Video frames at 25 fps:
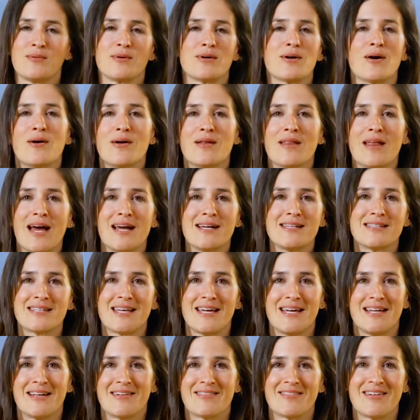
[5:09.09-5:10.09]
We'll go to the ice
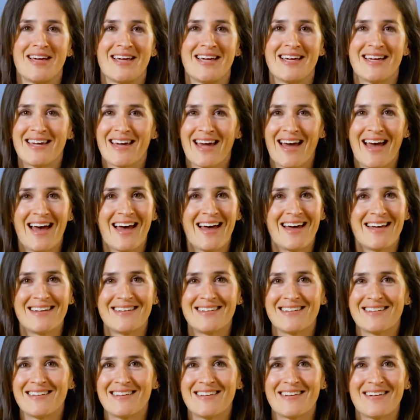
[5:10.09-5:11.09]
skating rink
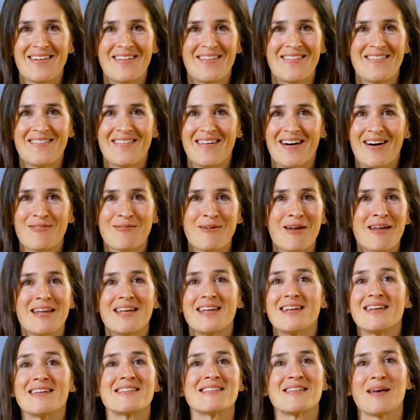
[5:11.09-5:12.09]
and, I'll run
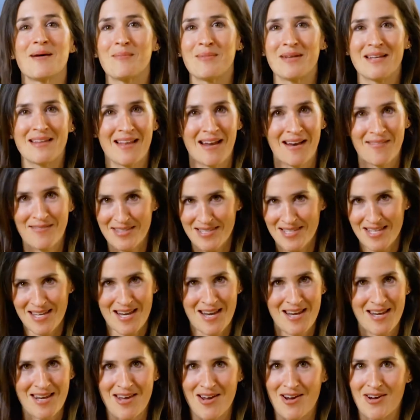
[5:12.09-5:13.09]
into somebody that I haven't
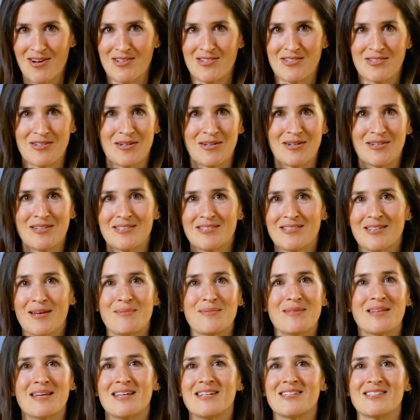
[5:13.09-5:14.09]
seen in years or
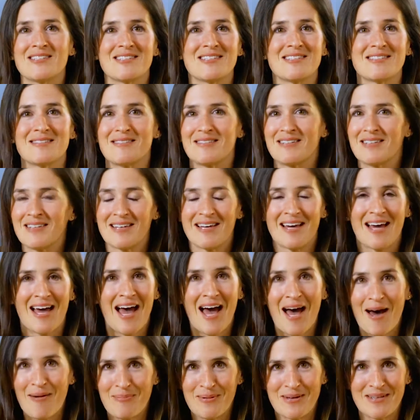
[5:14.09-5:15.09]
something just
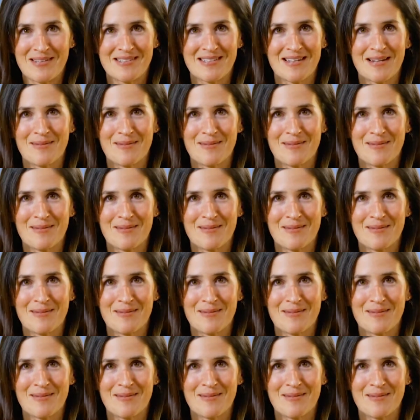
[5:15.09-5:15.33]
happens.